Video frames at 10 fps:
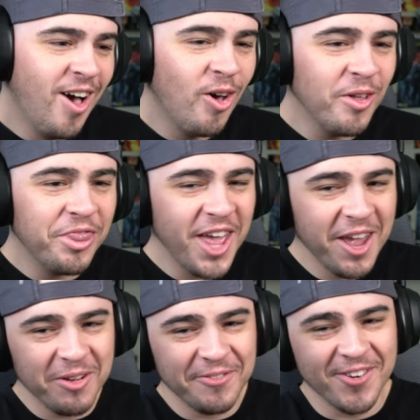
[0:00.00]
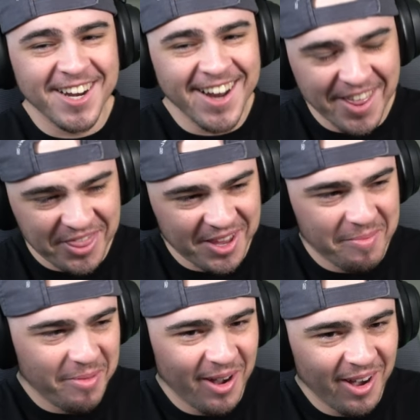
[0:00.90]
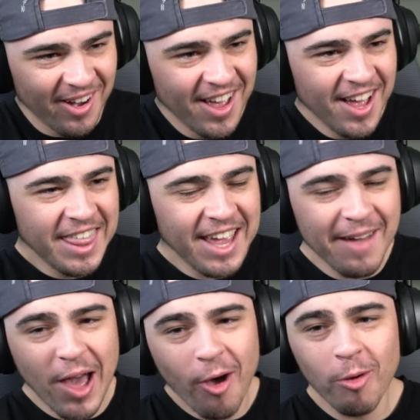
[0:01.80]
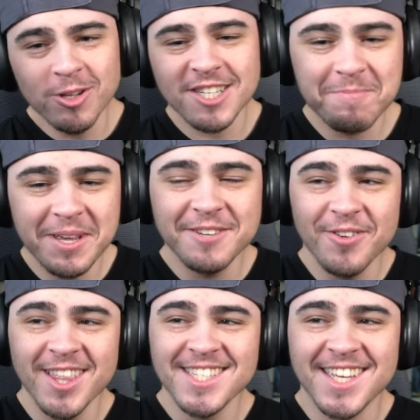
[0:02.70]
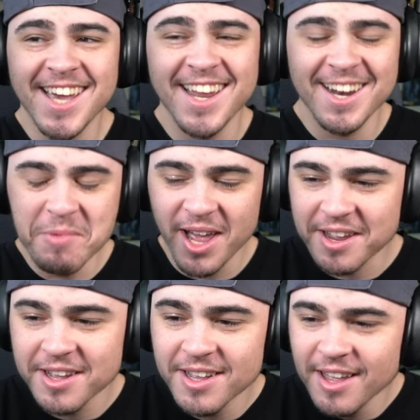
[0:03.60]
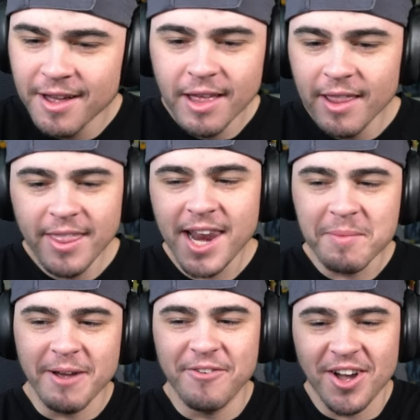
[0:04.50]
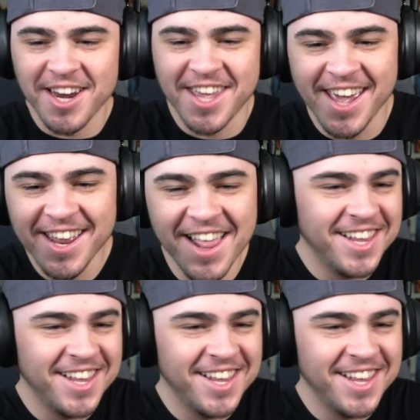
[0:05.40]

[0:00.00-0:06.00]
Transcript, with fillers: whole thing was for nothing, bro. They gave that whole speech for this kid, and you're like, that ain't my fucking kid.